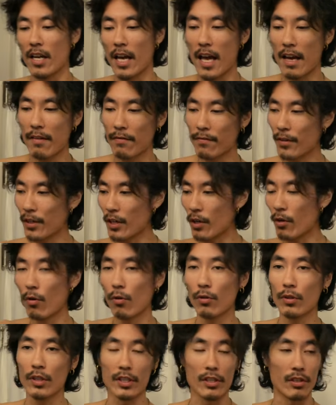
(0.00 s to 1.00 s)
every
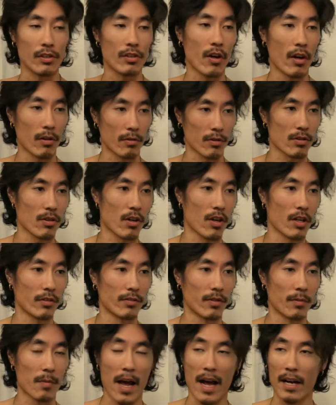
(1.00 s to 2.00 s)
corner you go outside
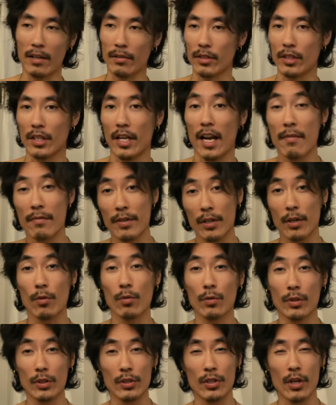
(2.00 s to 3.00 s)
from house and every
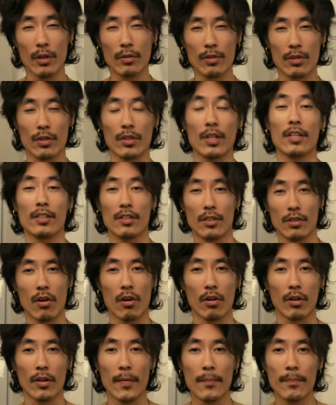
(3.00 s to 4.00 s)
corner you go to, there's a
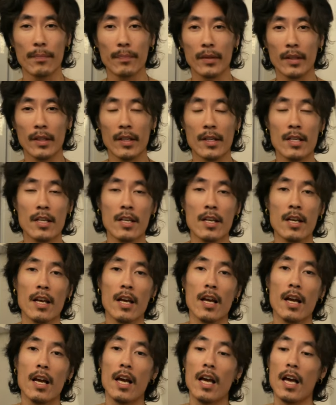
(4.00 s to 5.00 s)
dog.
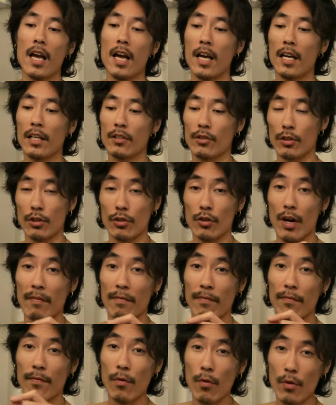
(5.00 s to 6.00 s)
So you
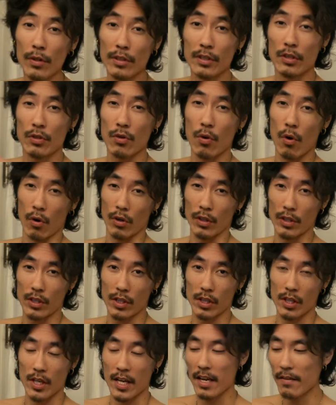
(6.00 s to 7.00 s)
avoid
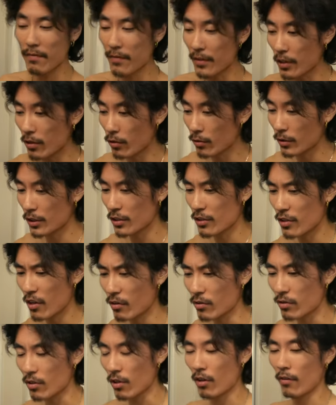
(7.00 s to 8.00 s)
dogs. Every corner you
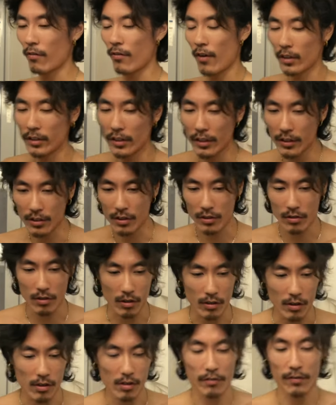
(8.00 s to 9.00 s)
go to, oh fuck, there's a
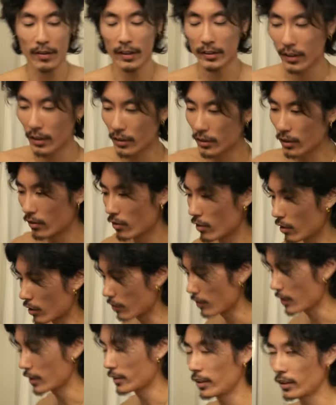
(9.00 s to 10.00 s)
dog. Oh fuck, there's a dog.
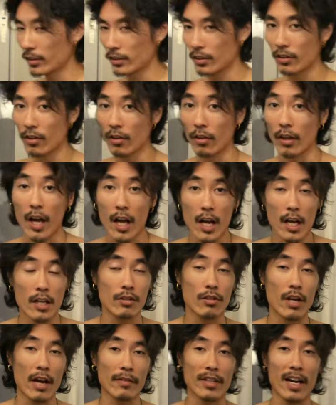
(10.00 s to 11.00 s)
Fuck, there's a dog.
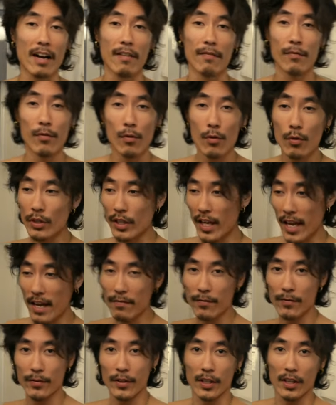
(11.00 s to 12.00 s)
So you have to avoid
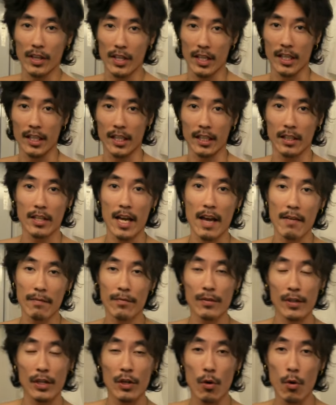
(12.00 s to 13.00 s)
everything,
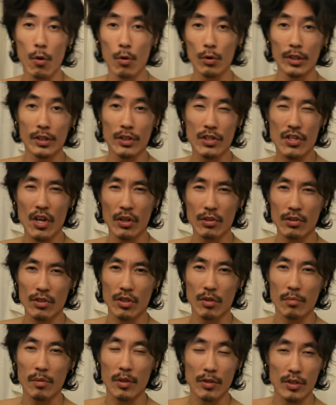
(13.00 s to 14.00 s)
every corner you go
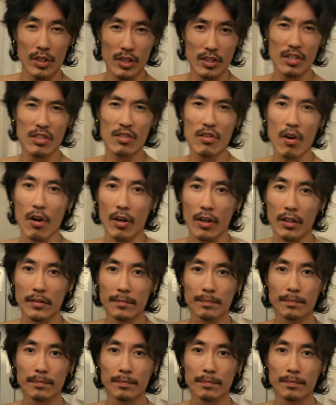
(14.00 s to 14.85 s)
to because there's a dog.